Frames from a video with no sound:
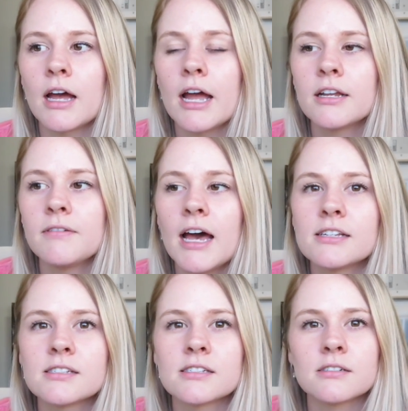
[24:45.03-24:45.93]
kind of
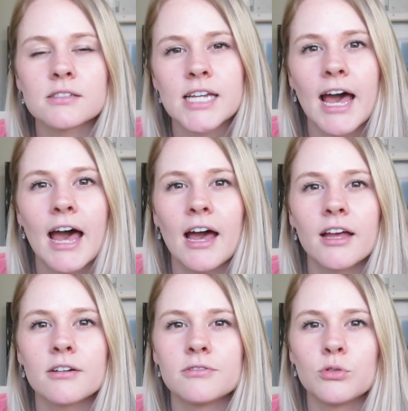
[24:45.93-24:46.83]
has this little
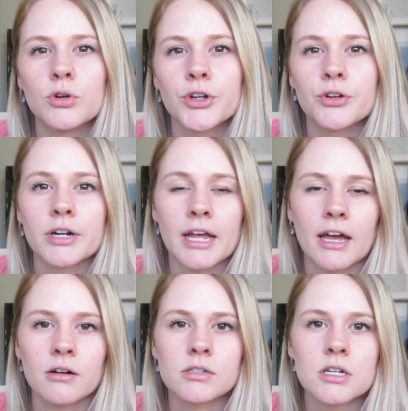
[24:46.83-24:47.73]
tag for your
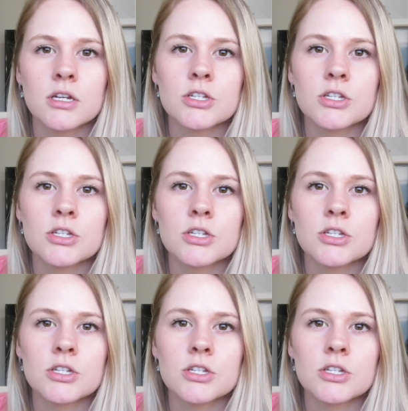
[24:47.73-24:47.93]
account.